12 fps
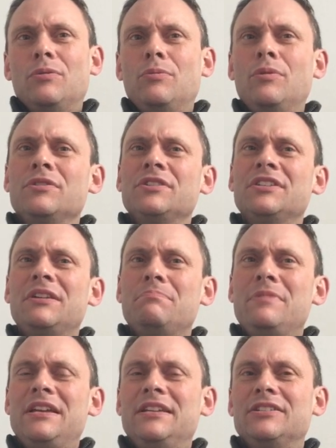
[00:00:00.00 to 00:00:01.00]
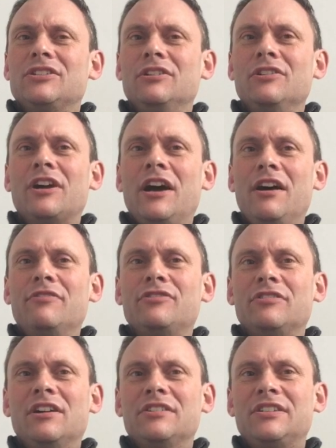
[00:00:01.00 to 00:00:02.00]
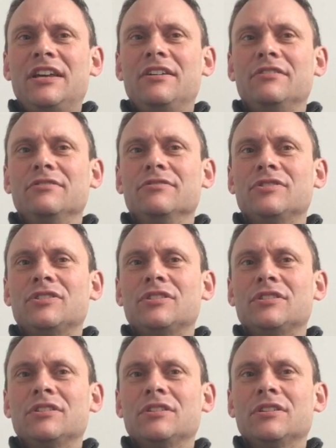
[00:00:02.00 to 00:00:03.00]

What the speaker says: what does it mean to look after ourselves?